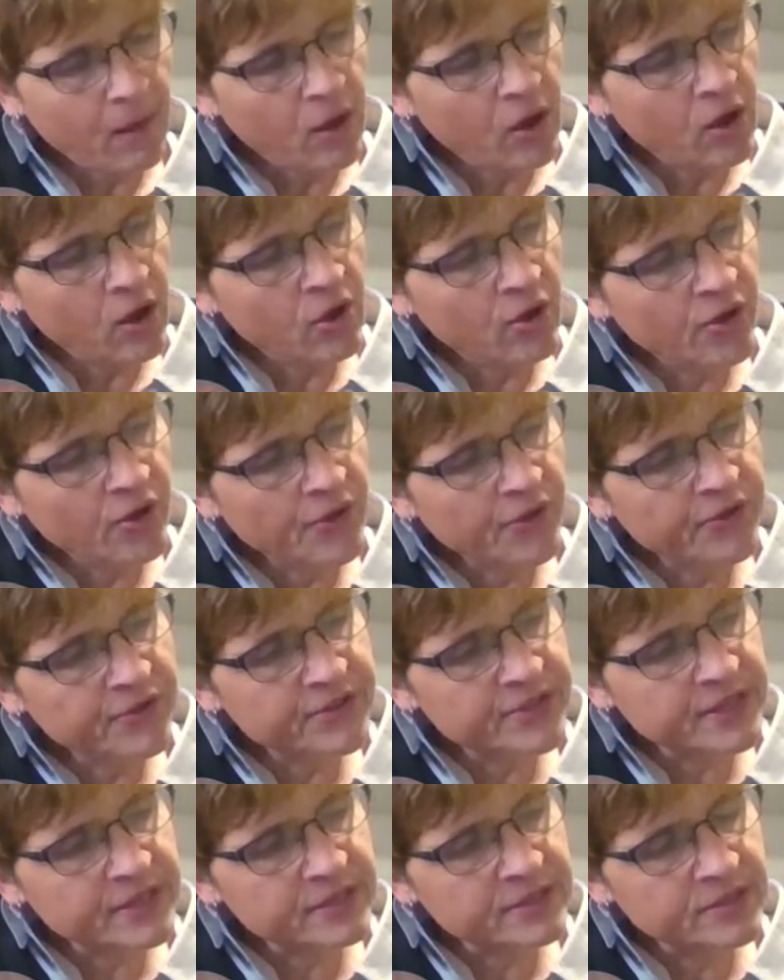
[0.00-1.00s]
All
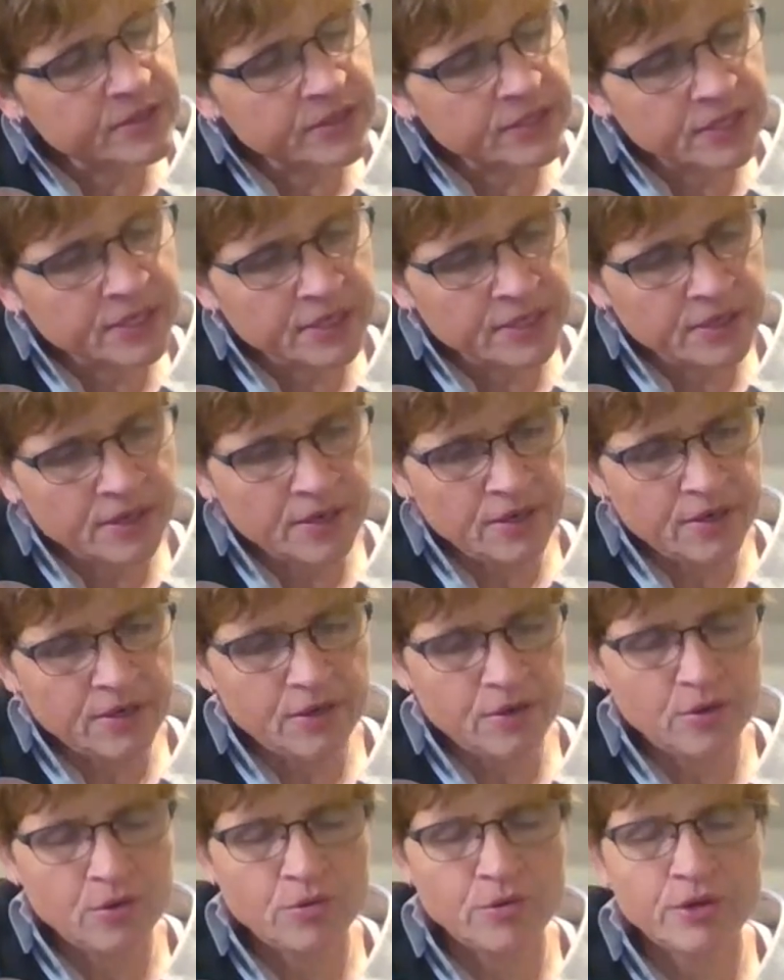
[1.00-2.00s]
centered here,
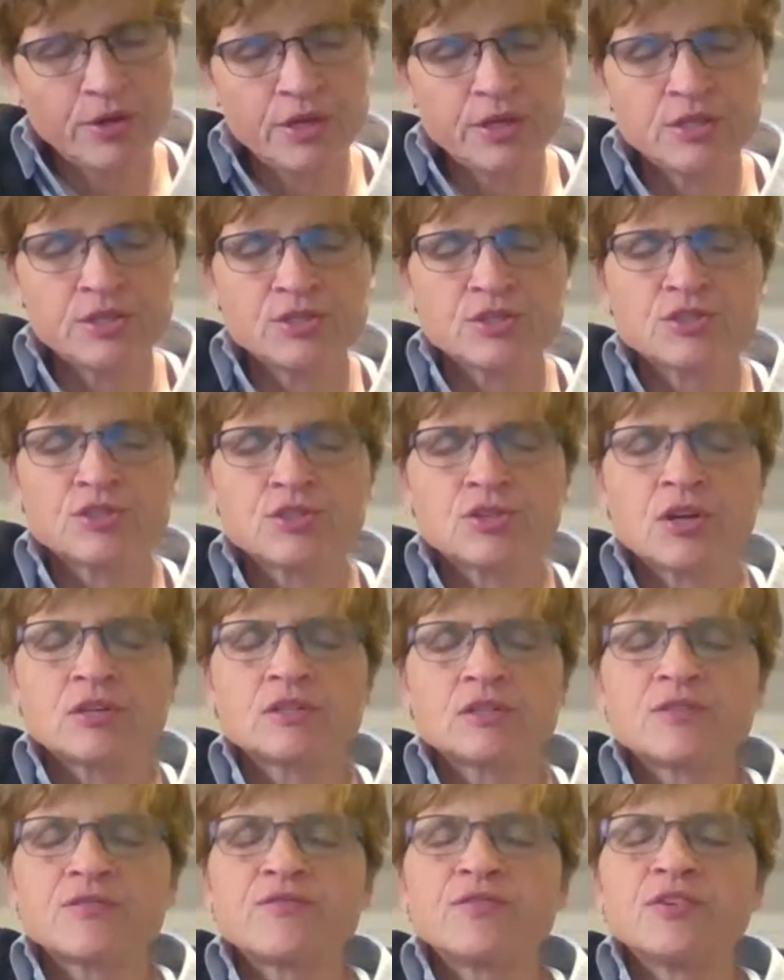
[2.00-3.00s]
where you can just start
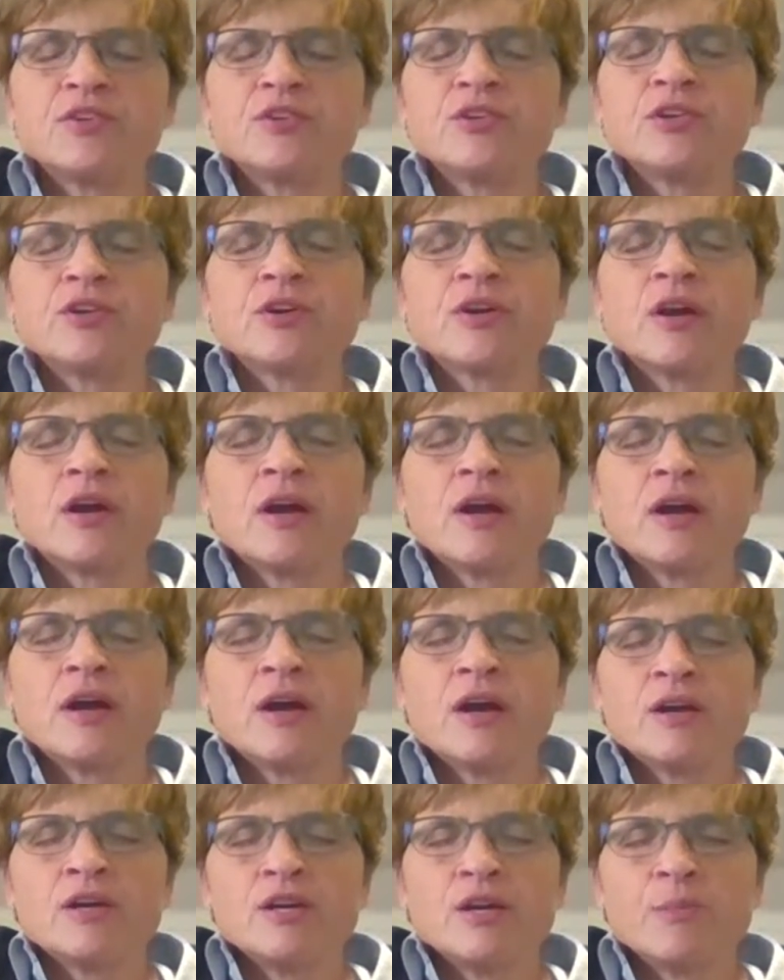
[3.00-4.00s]
to feel your
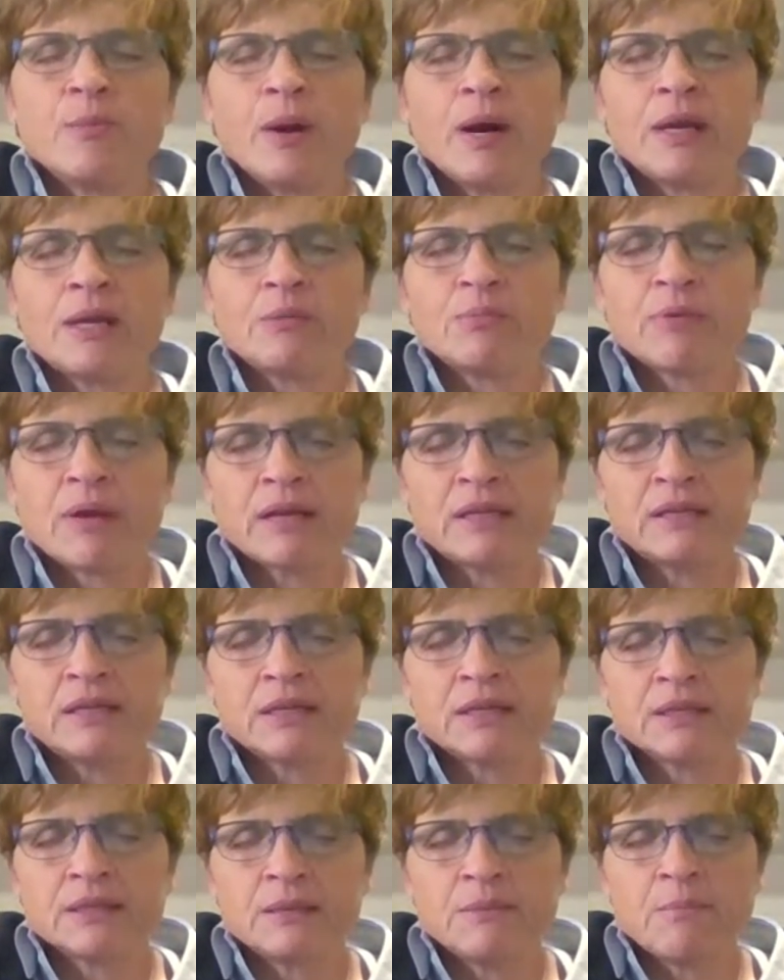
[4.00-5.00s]
body
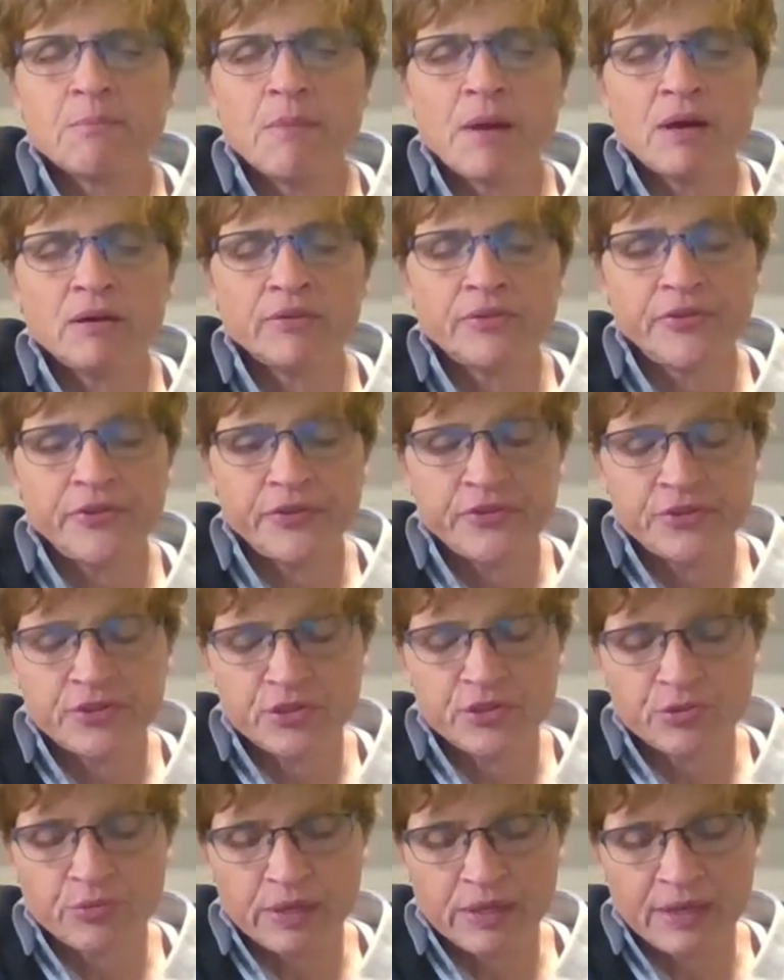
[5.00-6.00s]
practically melt and
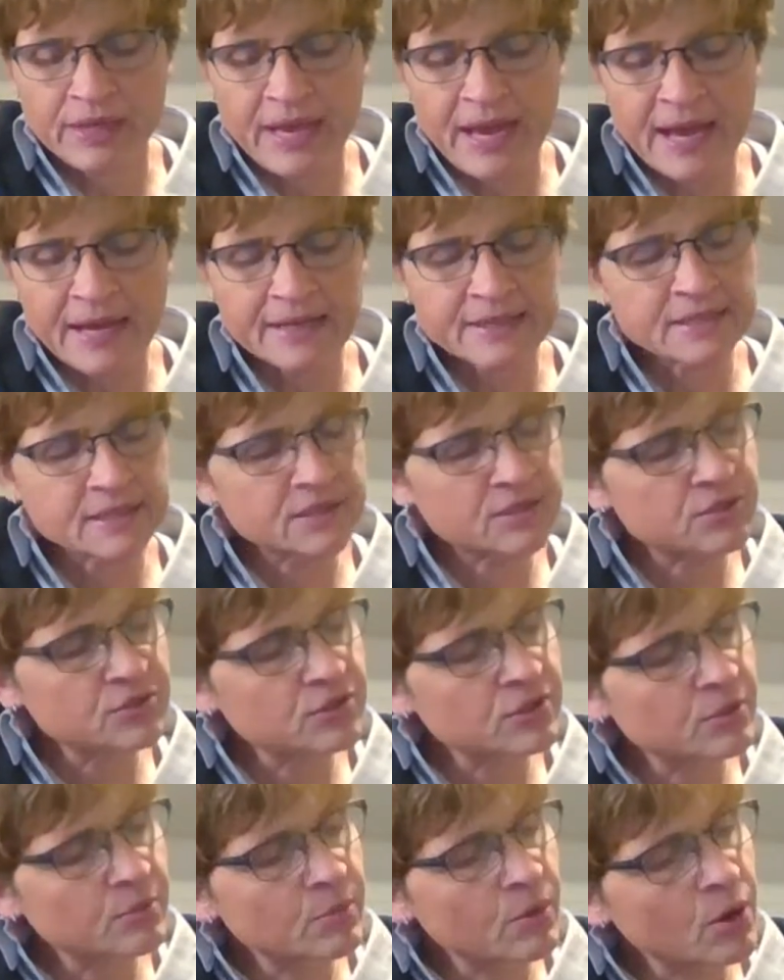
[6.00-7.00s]
just relax
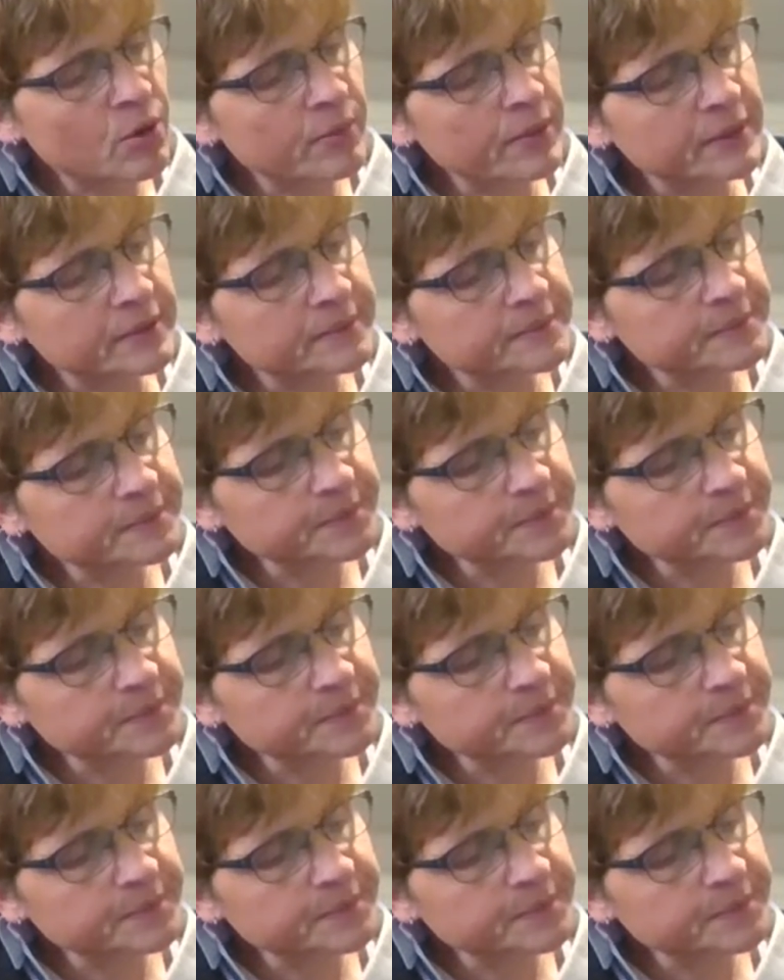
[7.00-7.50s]
into the moment.